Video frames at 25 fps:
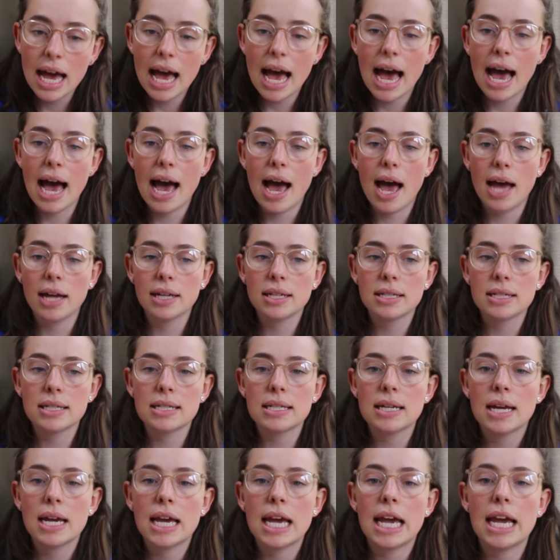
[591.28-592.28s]
and
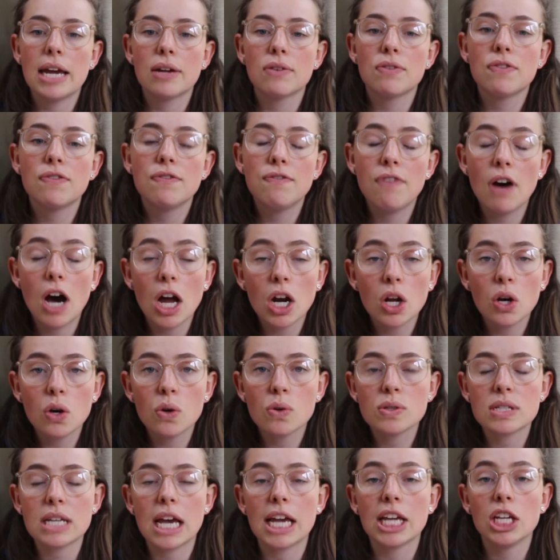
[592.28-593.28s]
it
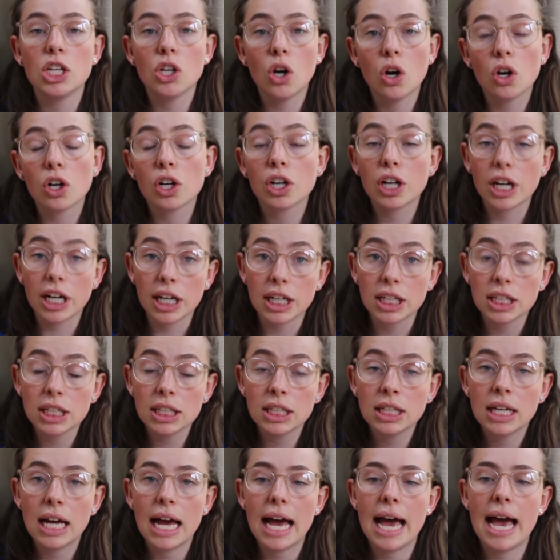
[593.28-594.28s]
follows a young
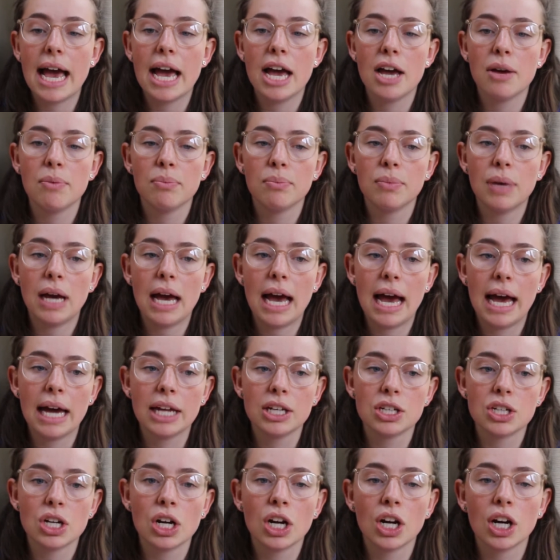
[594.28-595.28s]
girl and
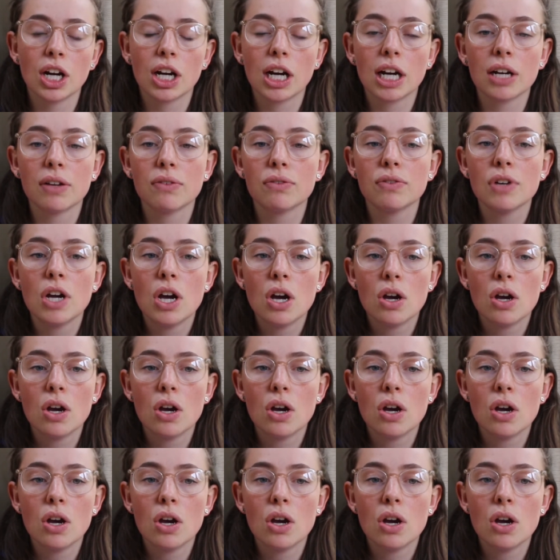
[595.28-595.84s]
her kind of